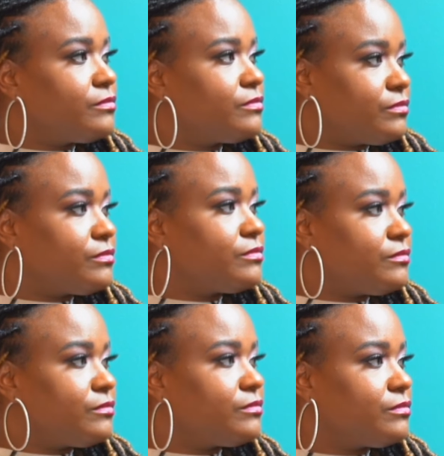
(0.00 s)

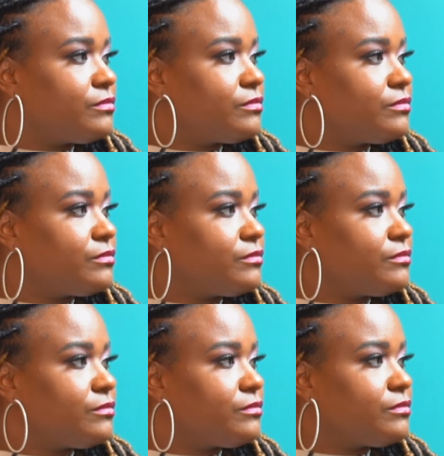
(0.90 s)

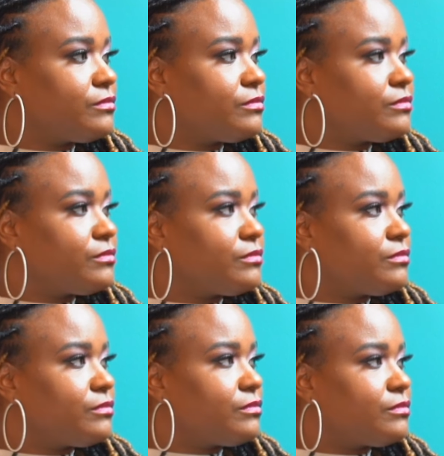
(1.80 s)

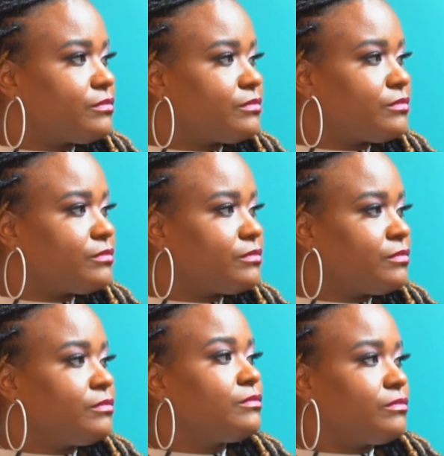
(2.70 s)

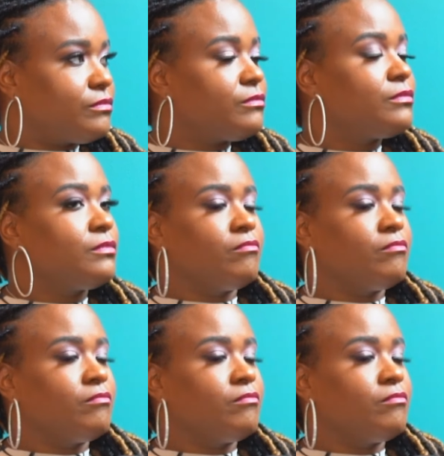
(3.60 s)
[no speech]